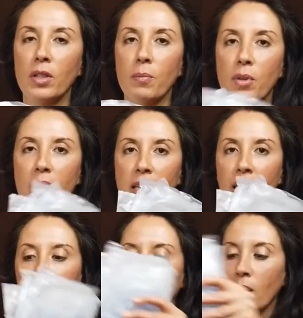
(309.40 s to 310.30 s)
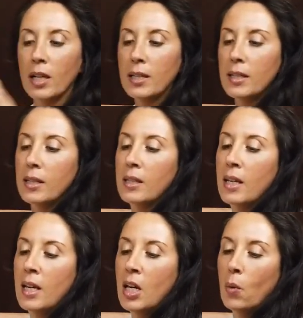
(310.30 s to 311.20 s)
the breathing cannulas,
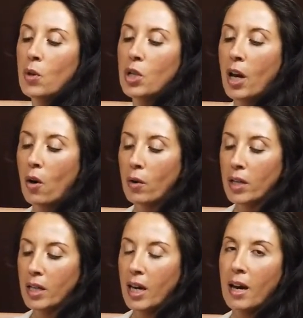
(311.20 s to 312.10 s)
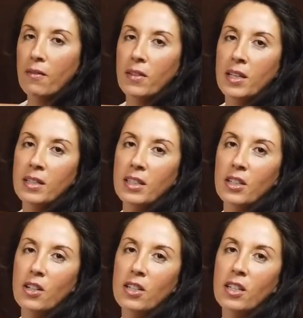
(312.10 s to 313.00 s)
which I already have
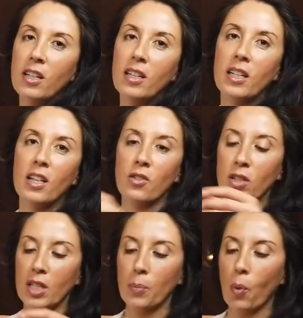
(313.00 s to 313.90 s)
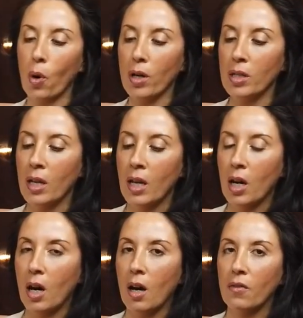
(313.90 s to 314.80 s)
inserted into this port
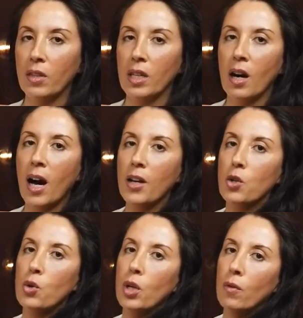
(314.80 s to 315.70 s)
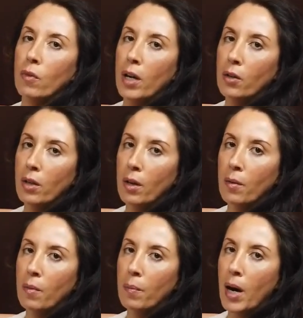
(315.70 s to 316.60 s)
of the hydrogen right on the
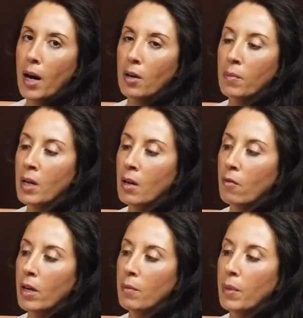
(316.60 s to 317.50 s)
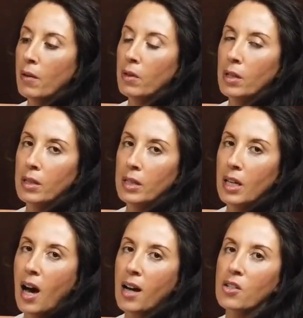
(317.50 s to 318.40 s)
bottom. Right above it is
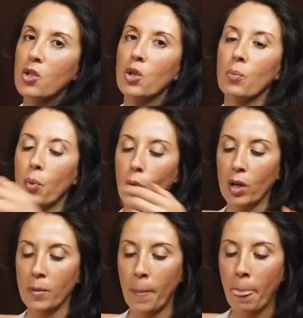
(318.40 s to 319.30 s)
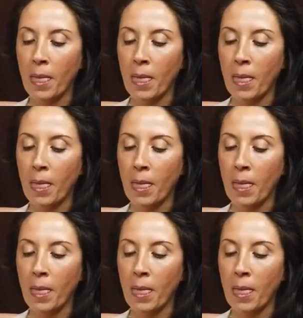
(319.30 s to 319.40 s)
the oxygen port.